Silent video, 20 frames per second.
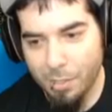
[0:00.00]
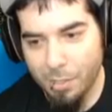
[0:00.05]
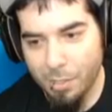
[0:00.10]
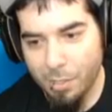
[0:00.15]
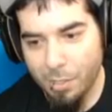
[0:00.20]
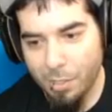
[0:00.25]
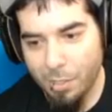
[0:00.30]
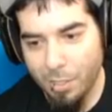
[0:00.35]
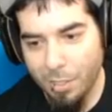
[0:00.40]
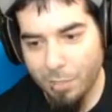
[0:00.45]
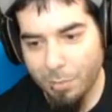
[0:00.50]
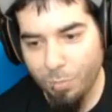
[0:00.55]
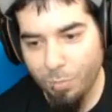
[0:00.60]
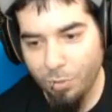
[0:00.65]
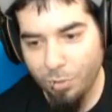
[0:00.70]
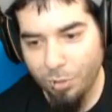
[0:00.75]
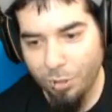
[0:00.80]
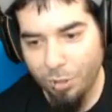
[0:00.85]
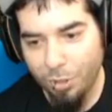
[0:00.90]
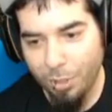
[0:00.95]
that's
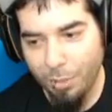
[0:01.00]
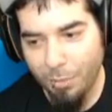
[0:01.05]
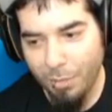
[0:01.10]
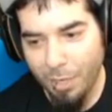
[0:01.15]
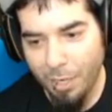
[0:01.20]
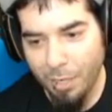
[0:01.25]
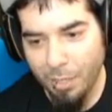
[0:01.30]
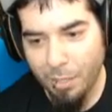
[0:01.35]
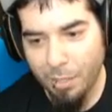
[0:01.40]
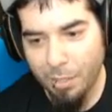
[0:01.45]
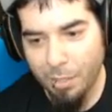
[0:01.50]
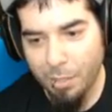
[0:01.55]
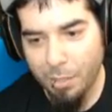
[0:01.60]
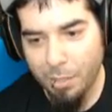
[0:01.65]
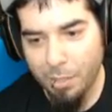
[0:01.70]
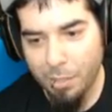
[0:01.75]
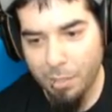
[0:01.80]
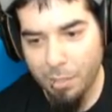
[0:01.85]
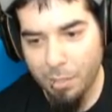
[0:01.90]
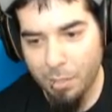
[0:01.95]
bullshit, man.
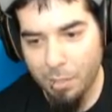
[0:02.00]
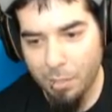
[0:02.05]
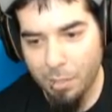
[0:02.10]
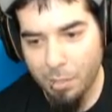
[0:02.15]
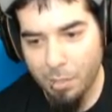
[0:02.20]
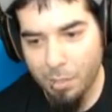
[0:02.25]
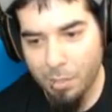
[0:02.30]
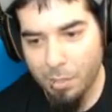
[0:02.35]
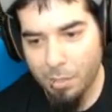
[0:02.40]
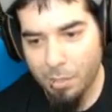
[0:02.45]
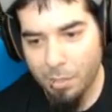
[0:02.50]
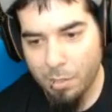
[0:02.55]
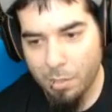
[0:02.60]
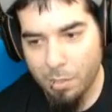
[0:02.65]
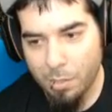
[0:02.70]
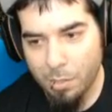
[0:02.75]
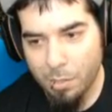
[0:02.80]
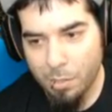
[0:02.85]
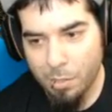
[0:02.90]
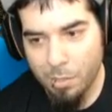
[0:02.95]
Like I said, they got
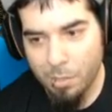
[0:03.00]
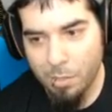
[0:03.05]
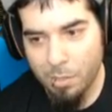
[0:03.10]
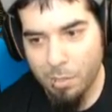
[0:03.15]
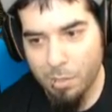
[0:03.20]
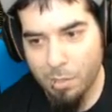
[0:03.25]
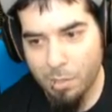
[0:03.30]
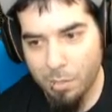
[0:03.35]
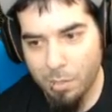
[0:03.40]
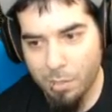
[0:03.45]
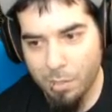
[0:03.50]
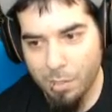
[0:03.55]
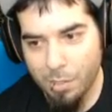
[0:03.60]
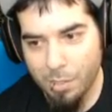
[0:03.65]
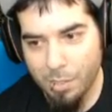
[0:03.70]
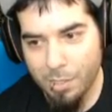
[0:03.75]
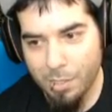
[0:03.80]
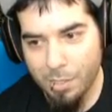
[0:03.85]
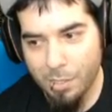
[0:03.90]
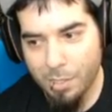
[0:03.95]
ruined when you got shot in the
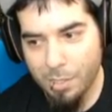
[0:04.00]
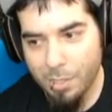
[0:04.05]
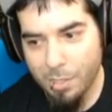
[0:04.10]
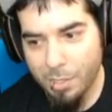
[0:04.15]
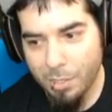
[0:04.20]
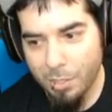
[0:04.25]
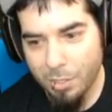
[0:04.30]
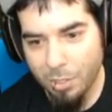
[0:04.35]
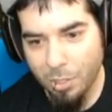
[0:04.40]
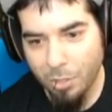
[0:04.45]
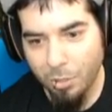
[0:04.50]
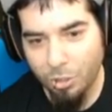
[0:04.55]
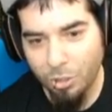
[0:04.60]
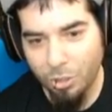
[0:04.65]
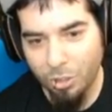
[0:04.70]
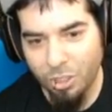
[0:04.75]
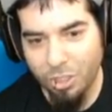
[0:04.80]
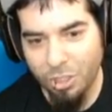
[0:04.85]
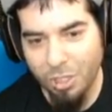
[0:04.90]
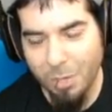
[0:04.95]
back. So it
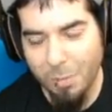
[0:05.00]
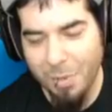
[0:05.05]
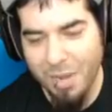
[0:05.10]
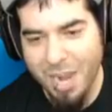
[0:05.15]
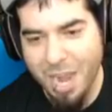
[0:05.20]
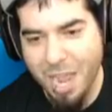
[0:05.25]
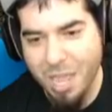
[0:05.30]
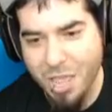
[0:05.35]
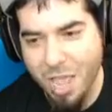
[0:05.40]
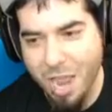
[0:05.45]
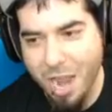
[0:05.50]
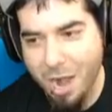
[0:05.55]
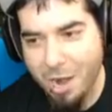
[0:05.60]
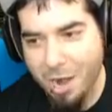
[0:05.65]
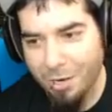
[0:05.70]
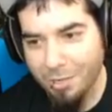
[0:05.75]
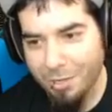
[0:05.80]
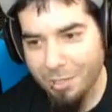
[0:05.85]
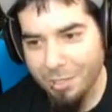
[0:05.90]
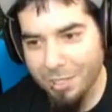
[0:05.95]
should still be in
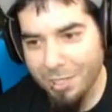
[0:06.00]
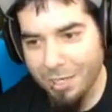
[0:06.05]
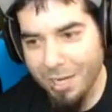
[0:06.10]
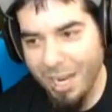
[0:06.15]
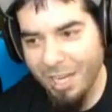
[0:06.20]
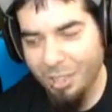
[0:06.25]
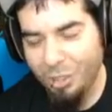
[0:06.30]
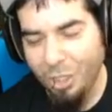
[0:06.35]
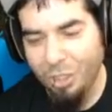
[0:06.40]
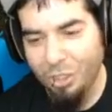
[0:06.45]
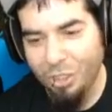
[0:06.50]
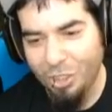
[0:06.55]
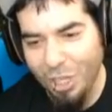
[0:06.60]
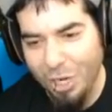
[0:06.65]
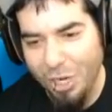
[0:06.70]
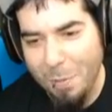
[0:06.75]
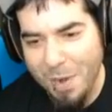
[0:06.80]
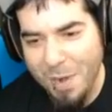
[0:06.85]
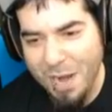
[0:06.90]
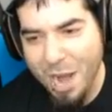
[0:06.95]
there! It should
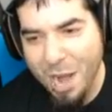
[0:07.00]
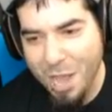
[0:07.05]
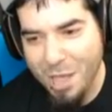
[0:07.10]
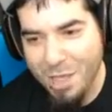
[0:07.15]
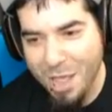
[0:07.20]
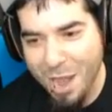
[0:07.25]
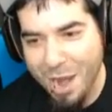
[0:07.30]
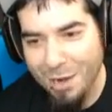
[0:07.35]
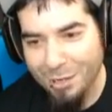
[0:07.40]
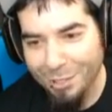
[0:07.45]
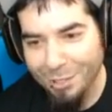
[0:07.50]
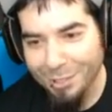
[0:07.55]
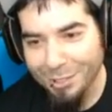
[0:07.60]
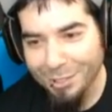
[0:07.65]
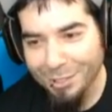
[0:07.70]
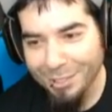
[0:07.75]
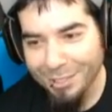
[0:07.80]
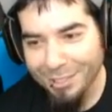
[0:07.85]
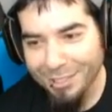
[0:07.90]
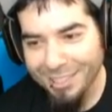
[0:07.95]
still be in there!
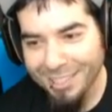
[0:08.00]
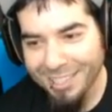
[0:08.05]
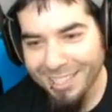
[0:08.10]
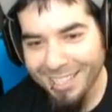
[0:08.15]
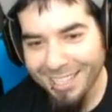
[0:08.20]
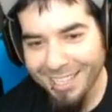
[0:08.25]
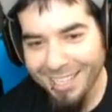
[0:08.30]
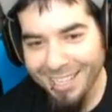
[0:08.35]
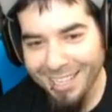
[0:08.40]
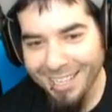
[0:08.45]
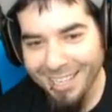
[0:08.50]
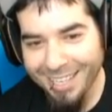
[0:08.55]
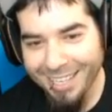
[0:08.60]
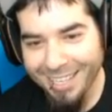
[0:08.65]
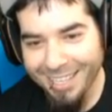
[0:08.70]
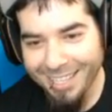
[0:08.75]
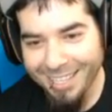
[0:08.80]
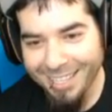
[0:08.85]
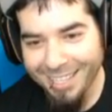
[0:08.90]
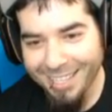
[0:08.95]

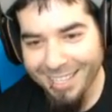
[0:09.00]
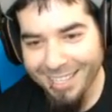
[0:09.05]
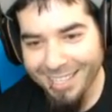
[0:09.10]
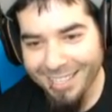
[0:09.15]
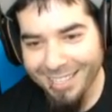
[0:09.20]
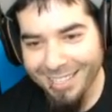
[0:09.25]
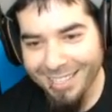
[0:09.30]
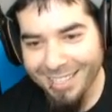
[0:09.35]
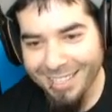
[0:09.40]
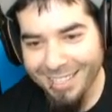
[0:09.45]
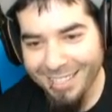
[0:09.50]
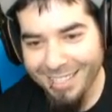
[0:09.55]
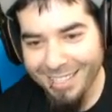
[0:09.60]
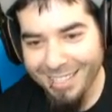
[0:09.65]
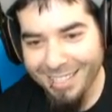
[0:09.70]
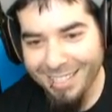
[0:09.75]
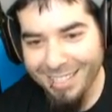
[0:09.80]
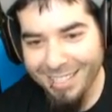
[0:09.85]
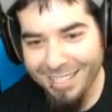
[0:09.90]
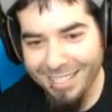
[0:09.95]
What no, it shouldn't.
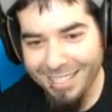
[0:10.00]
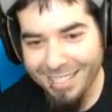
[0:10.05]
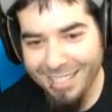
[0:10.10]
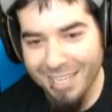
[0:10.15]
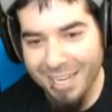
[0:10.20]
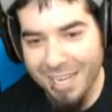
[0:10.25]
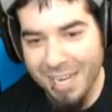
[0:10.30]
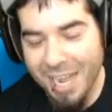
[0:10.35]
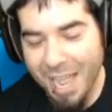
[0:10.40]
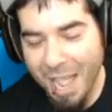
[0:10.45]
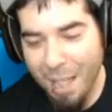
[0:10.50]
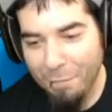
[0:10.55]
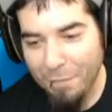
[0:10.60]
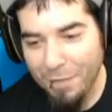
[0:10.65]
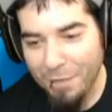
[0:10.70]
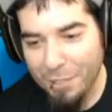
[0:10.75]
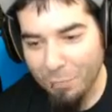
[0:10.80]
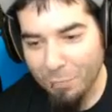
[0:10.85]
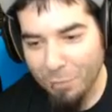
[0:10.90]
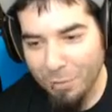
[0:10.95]
If
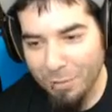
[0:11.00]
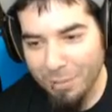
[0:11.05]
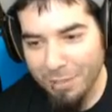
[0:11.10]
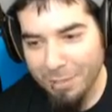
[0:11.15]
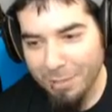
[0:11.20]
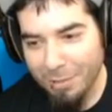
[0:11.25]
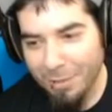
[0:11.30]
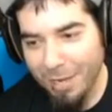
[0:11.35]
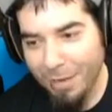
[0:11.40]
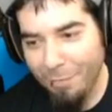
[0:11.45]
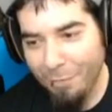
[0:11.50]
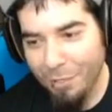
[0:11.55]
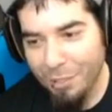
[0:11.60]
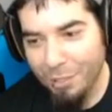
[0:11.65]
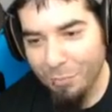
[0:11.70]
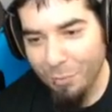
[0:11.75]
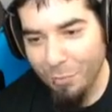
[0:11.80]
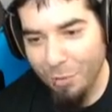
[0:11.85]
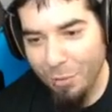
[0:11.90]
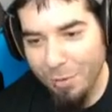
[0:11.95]
it's if it's
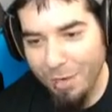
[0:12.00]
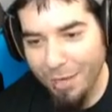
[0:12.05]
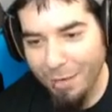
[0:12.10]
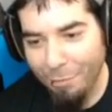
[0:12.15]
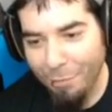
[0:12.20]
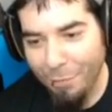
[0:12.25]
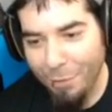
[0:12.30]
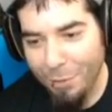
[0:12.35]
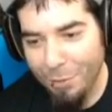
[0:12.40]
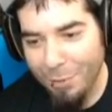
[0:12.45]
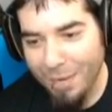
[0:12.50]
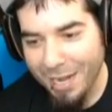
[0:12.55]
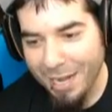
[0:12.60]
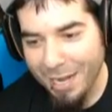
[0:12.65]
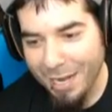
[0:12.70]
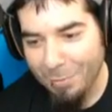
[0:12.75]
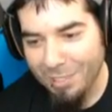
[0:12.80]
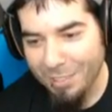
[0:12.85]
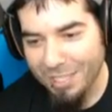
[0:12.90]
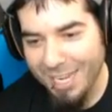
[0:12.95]
ruined food and
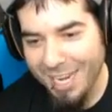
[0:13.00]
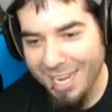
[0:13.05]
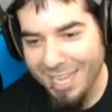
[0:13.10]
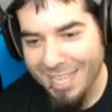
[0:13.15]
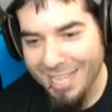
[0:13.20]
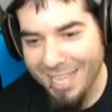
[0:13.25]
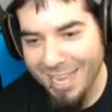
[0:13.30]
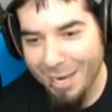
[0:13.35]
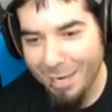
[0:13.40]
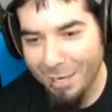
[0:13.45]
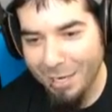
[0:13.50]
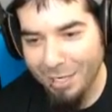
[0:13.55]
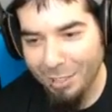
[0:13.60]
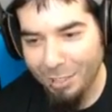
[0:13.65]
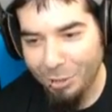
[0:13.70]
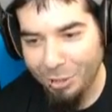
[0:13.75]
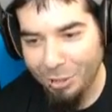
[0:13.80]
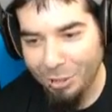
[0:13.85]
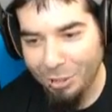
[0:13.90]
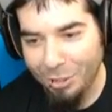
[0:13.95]
it was in there, it
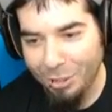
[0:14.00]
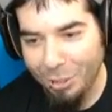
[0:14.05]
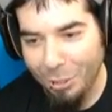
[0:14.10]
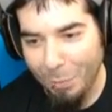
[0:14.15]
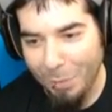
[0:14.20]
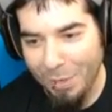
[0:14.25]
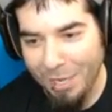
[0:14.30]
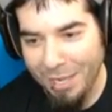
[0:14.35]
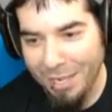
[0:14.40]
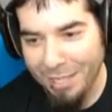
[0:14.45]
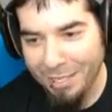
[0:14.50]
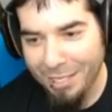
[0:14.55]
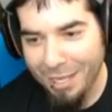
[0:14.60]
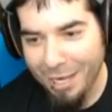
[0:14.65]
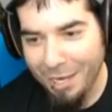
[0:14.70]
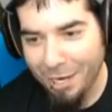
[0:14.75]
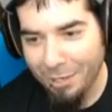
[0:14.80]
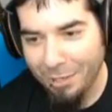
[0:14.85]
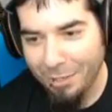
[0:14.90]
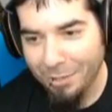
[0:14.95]
should still be in
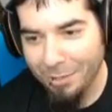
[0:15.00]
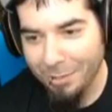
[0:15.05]
there.